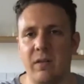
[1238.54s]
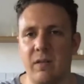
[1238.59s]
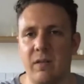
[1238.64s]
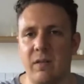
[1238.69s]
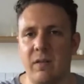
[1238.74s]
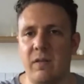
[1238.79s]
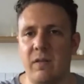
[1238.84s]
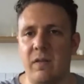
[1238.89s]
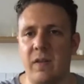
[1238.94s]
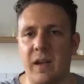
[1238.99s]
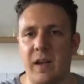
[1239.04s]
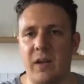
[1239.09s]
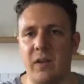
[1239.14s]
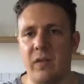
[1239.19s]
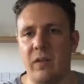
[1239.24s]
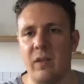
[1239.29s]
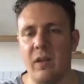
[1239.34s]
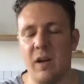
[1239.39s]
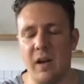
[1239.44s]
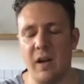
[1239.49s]
Thanks for
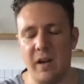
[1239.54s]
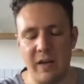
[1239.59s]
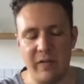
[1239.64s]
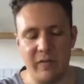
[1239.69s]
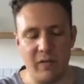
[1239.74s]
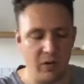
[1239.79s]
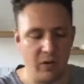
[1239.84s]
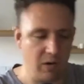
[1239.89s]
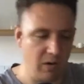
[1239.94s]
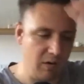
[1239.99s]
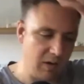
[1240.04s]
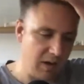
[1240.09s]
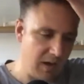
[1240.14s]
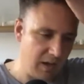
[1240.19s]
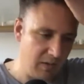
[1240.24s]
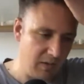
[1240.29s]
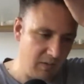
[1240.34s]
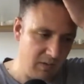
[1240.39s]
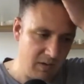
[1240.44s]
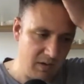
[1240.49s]
that. I never knew that
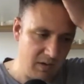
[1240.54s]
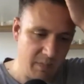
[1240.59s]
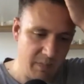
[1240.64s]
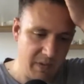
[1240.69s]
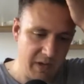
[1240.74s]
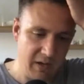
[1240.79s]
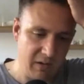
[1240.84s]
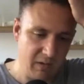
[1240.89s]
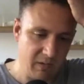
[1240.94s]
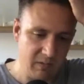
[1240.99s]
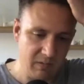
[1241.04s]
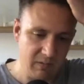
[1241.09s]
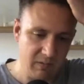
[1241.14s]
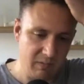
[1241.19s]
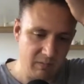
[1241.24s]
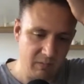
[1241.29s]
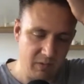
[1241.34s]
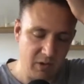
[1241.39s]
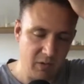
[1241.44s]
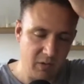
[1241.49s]
about
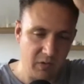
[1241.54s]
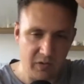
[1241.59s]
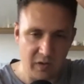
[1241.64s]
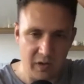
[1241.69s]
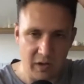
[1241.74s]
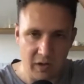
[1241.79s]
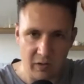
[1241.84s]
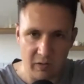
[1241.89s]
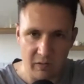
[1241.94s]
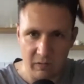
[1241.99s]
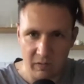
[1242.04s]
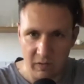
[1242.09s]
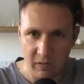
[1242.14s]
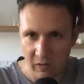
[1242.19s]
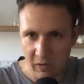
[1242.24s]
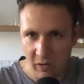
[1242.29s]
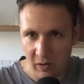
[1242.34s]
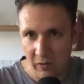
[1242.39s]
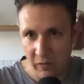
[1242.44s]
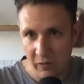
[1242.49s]
when you're sitting
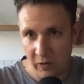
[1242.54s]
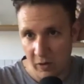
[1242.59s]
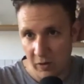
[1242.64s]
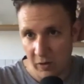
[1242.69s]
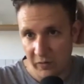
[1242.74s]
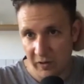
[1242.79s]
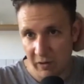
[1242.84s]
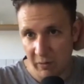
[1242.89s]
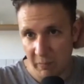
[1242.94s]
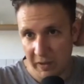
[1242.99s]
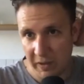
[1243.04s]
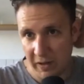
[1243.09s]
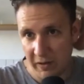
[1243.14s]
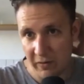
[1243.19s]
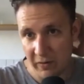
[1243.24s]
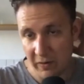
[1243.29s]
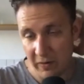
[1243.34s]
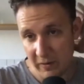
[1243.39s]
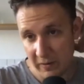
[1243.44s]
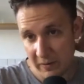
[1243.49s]
on the hotel bed,
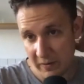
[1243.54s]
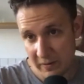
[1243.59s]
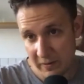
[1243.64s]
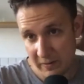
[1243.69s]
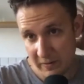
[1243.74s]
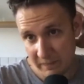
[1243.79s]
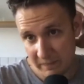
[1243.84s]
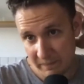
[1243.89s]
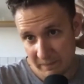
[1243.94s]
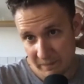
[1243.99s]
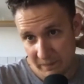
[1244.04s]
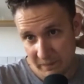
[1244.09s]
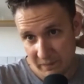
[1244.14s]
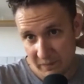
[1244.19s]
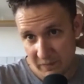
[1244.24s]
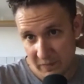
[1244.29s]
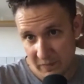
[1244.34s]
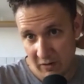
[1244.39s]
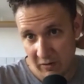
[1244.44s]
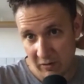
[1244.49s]

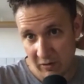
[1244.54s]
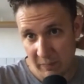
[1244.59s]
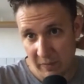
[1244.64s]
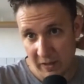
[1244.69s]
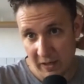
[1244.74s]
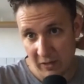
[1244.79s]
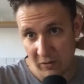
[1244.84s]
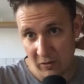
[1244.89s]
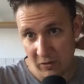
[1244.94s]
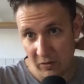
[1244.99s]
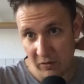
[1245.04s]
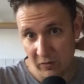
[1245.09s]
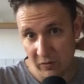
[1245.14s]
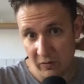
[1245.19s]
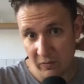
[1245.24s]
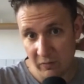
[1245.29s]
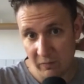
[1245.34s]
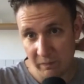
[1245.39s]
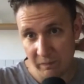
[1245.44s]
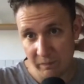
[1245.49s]
hearing the bad news
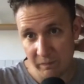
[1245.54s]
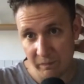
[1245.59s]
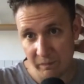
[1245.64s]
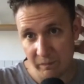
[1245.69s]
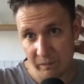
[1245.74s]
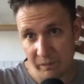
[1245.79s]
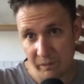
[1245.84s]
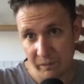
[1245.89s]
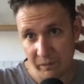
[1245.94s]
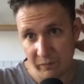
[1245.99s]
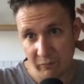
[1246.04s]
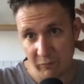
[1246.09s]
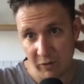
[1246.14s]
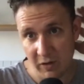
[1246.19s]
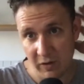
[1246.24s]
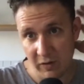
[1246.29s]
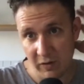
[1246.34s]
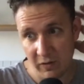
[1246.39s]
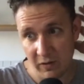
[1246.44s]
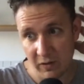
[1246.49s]
and
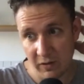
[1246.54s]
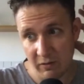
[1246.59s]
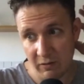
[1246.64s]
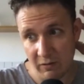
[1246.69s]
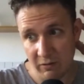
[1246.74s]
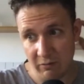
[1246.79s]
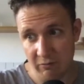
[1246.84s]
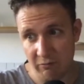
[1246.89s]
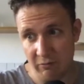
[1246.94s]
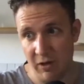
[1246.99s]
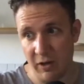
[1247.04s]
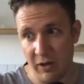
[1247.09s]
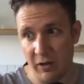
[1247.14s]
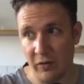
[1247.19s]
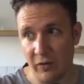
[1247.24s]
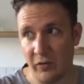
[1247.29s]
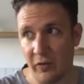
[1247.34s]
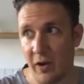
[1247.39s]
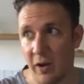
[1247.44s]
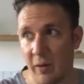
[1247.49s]
reading a
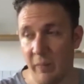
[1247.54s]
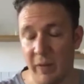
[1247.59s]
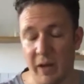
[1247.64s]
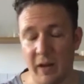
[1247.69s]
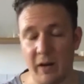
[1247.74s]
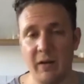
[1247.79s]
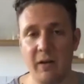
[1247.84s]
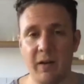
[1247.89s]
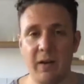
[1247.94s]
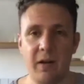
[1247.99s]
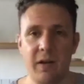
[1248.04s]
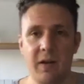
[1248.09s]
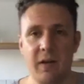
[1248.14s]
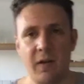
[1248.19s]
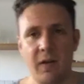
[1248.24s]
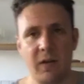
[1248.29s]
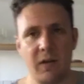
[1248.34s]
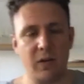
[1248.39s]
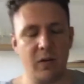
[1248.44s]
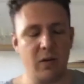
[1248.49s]
psalm that
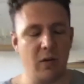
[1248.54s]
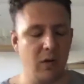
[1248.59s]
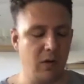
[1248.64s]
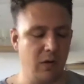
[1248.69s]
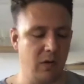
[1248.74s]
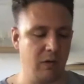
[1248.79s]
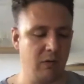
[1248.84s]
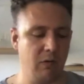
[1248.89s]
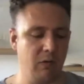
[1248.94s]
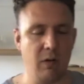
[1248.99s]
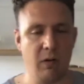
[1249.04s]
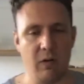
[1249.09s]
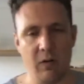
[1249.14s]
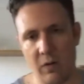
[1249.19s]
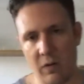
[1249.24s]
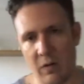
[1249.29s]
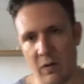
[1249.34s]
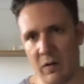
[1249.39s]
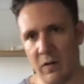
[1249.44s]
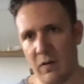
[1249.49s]
got you through
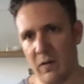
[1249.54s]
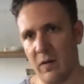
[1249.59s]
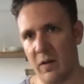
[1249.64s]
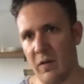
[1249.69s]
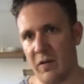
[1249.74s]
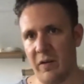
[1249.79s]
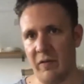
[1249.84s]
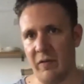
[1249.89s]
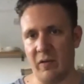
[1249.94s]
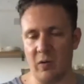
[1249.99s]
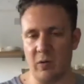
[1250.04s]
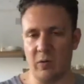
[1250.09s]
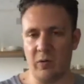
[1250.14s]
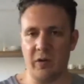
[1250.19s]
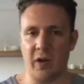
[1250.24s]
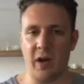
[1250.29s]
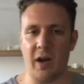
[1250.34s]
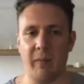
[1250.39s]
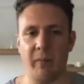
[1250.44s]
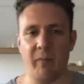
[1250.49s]
a difficult
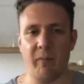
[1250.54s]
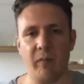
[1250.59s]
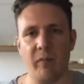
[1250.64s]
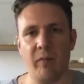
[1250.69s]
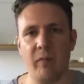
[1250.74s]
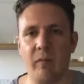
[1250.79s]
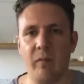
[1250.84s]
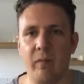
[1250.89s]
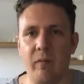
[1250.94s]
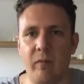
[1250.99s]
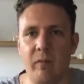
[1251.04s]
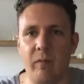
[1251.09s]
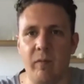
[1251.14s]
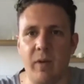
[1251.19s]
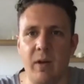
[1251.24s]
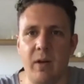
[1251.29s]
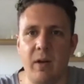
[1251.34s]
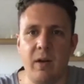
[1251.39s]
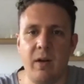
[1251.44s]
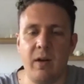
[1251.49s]
time.
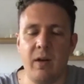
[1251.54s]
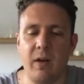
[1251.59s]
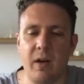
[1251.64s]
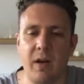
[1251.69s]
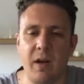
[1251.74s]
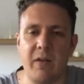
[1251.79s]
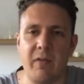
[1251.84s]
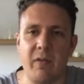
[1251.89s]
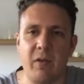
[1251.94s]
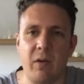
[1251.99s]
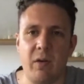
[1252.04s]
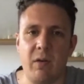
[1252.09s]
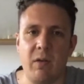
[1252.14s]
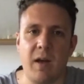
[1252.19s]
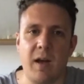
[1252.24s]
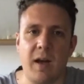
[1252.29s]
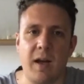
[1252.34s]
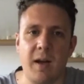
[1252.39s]
I never knew that.